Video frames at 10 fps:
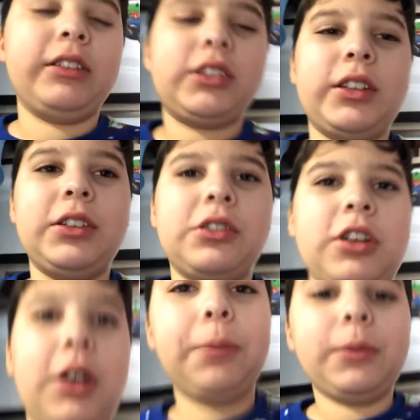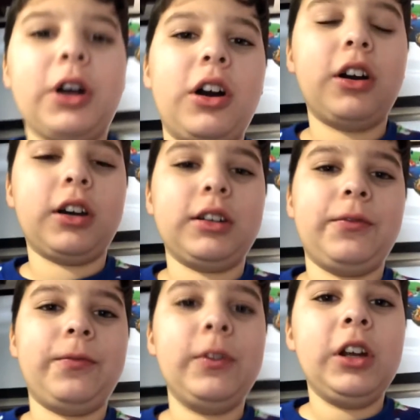guaranteed to come
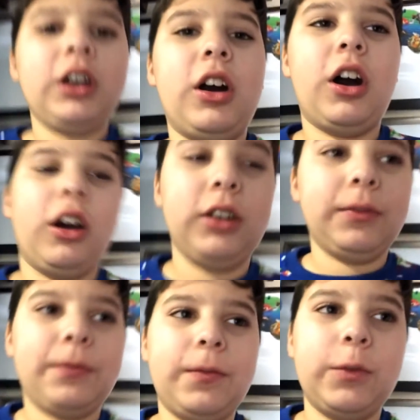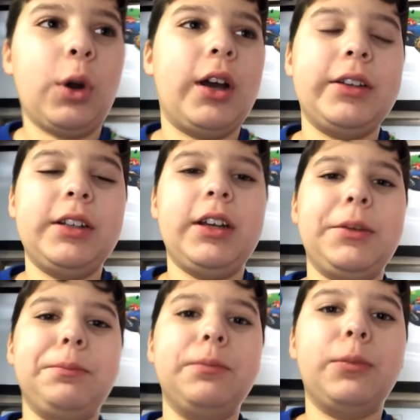on
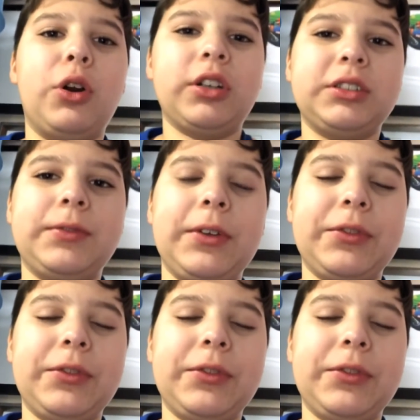Friday, March